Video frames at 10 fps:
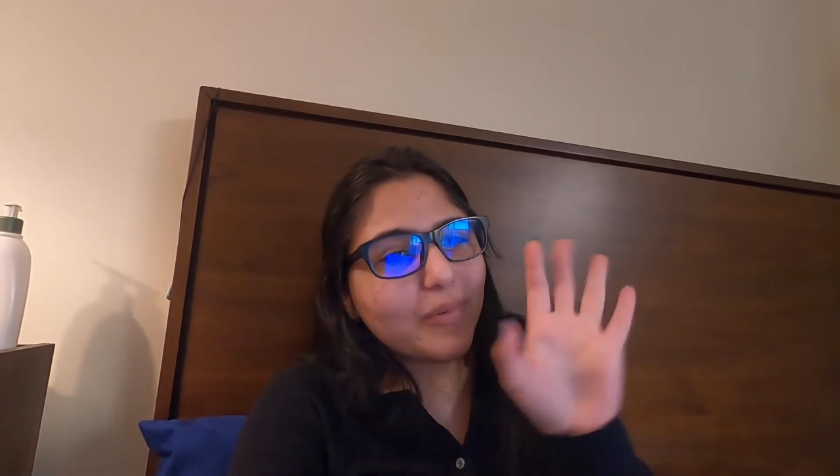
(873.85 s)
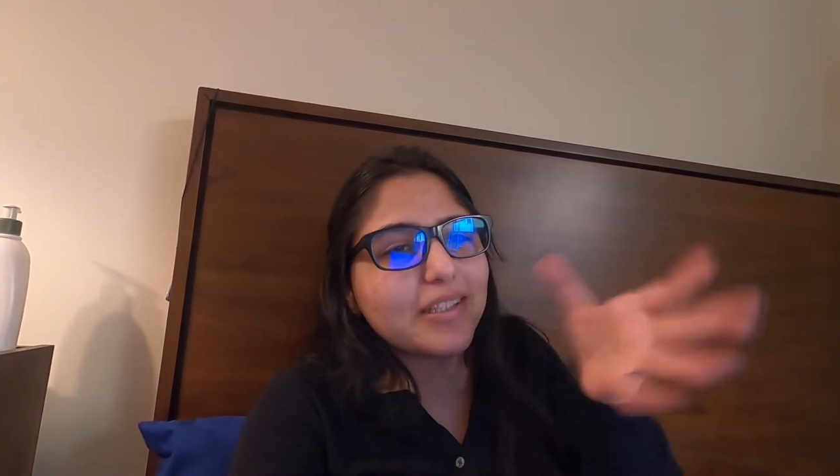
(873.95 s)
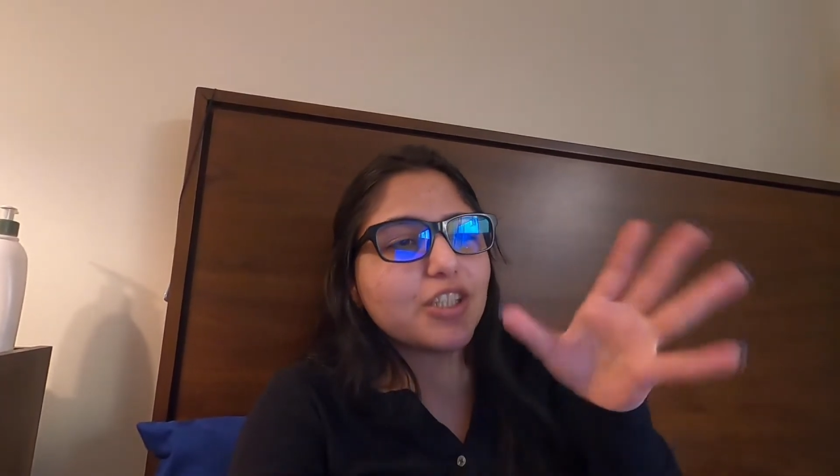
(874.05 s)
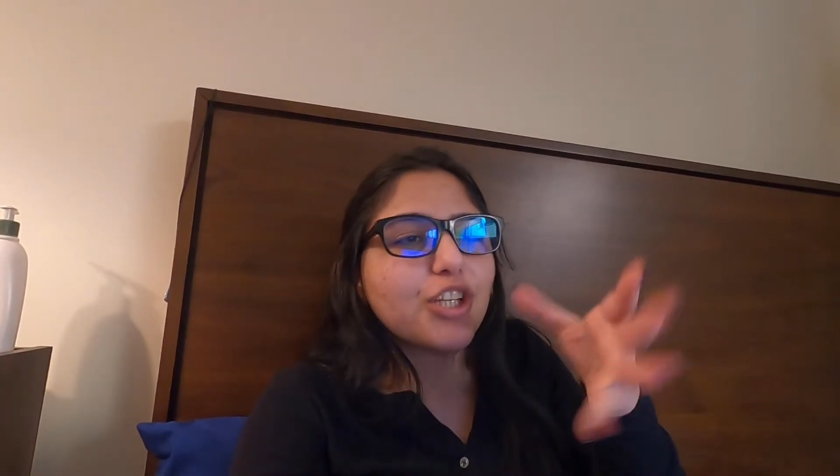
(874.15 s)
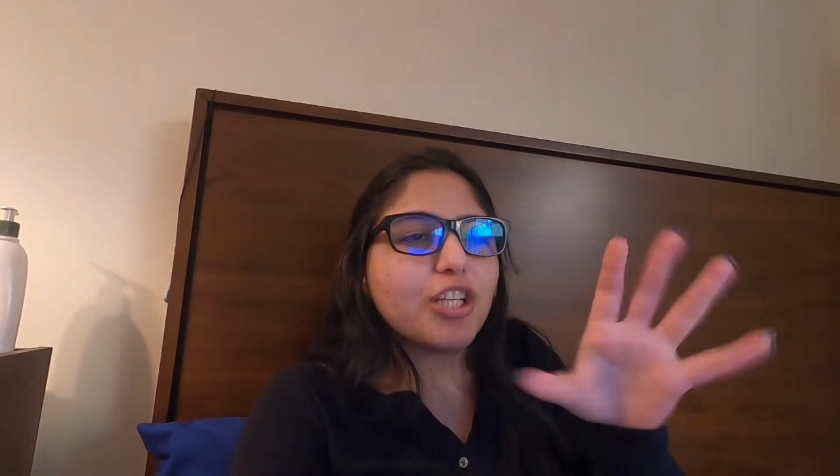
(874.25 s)
We
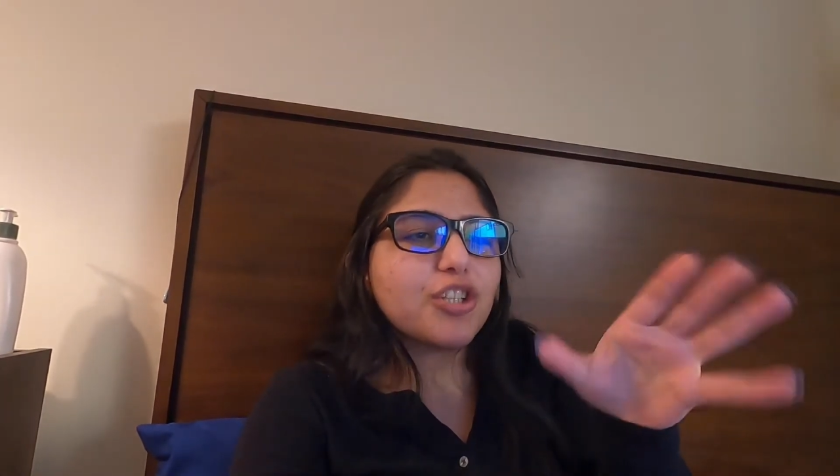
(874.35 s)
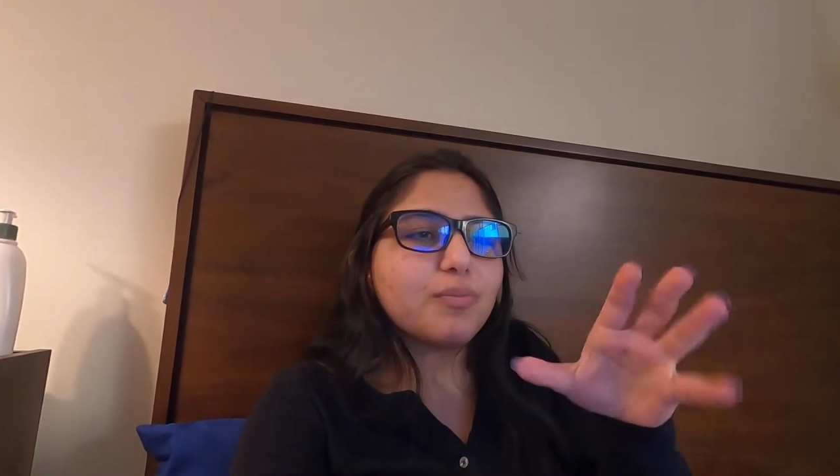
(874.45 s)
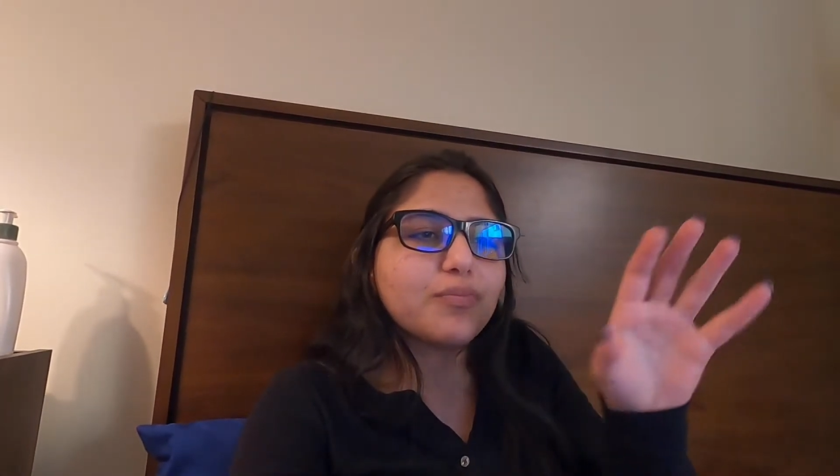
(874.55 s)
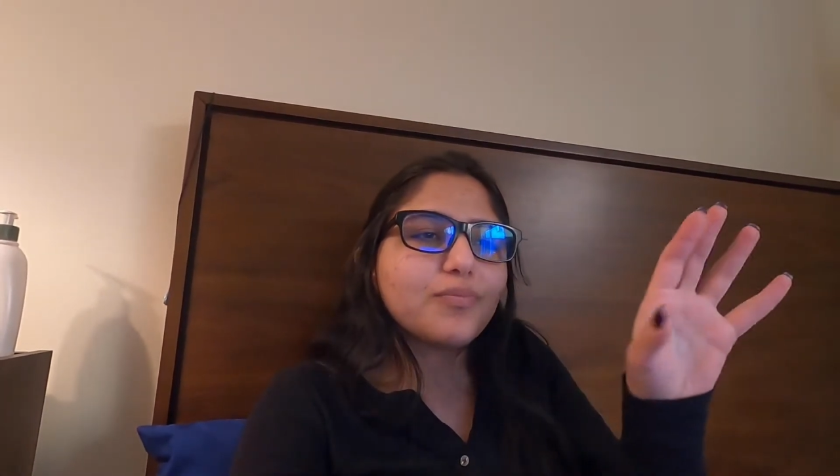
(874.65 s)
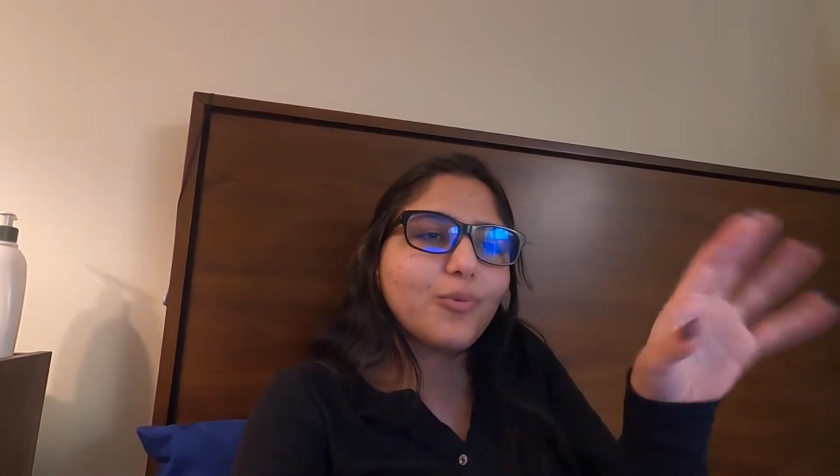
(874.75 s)
did change up
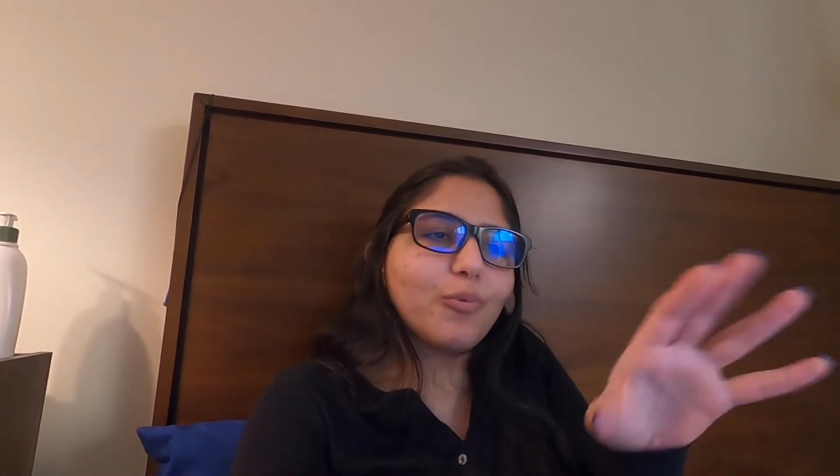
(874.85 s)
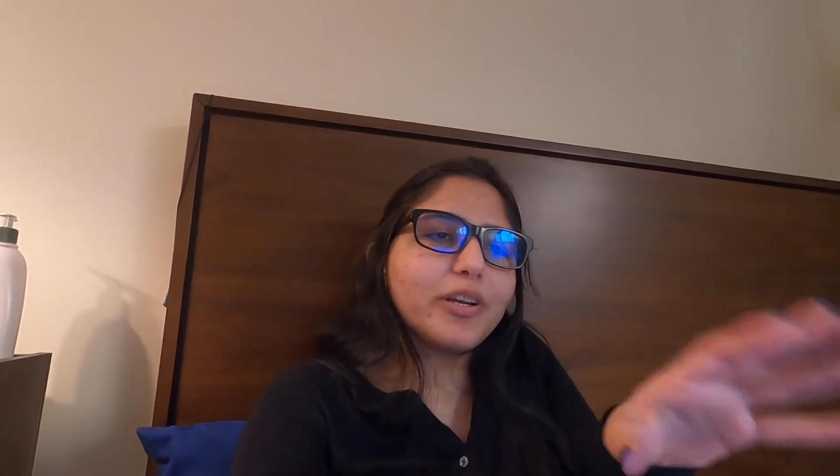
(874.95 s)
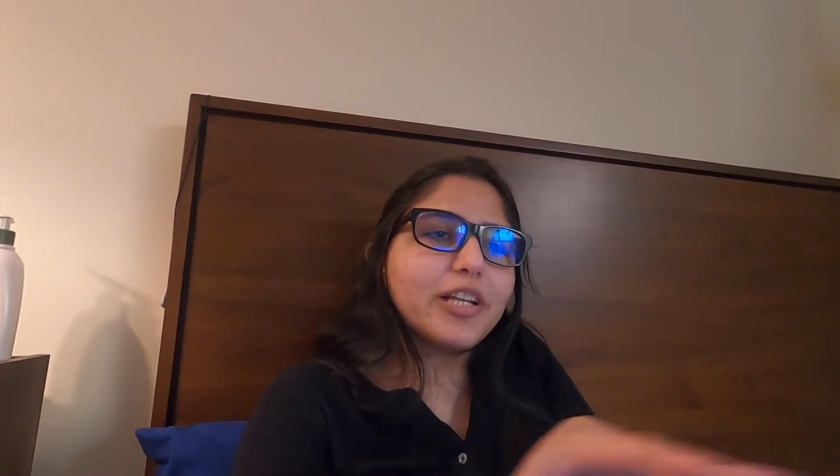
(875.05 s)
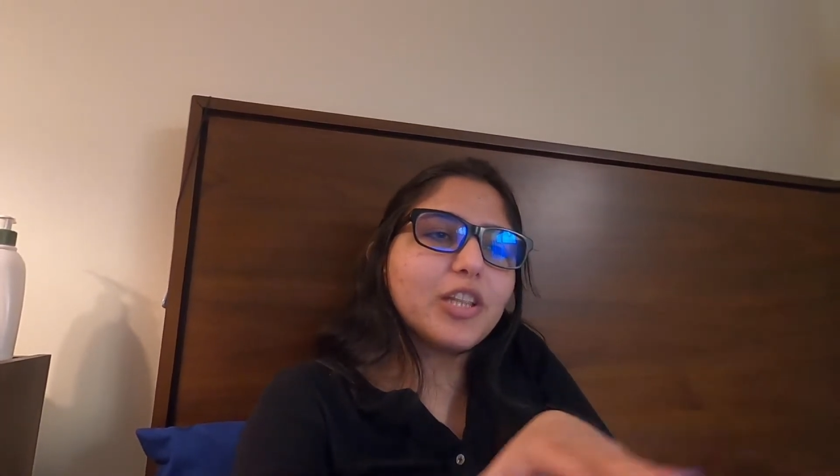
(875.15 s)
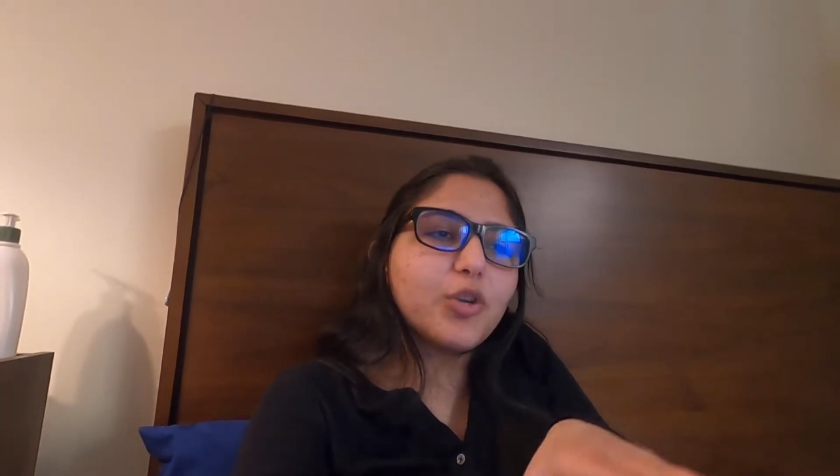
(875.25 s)
the
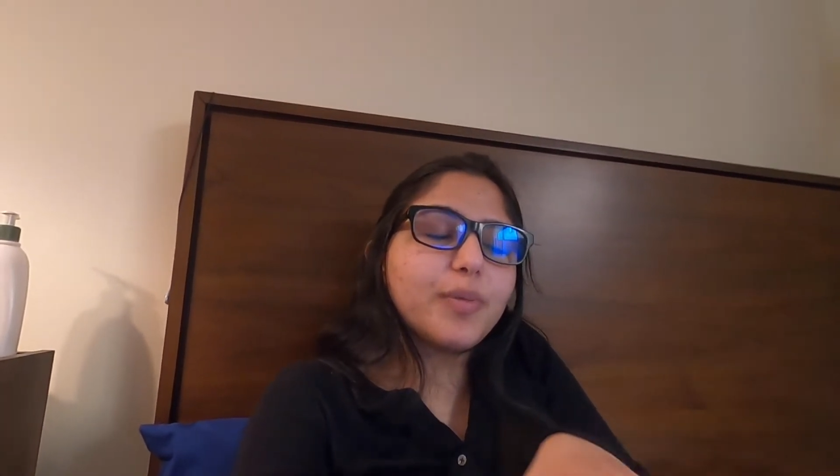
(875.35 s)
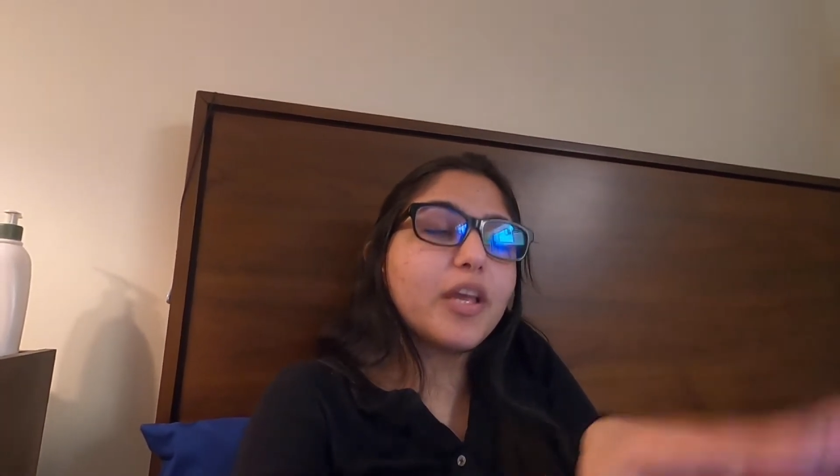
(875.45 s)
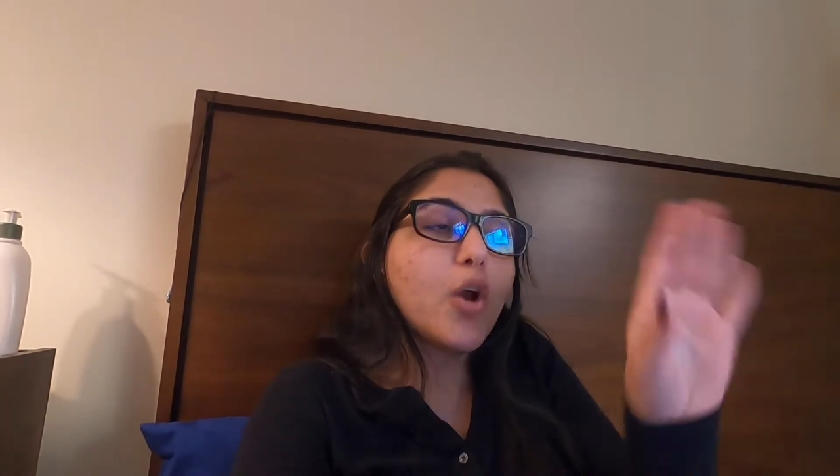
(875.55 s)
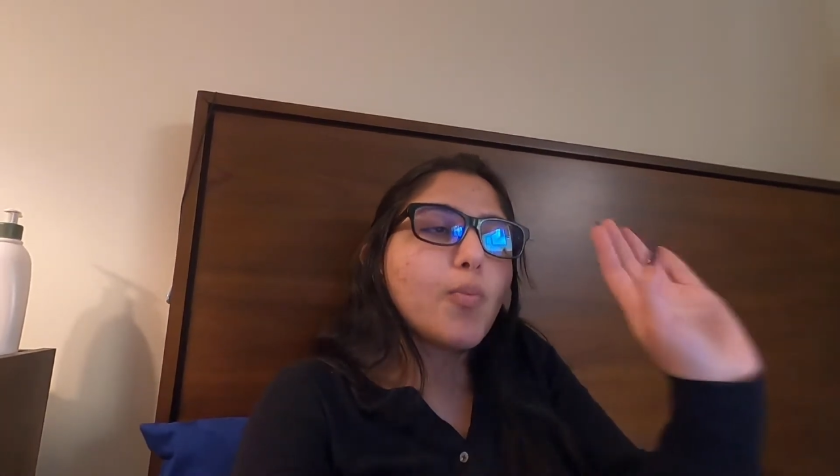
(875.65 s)
wording a little bit,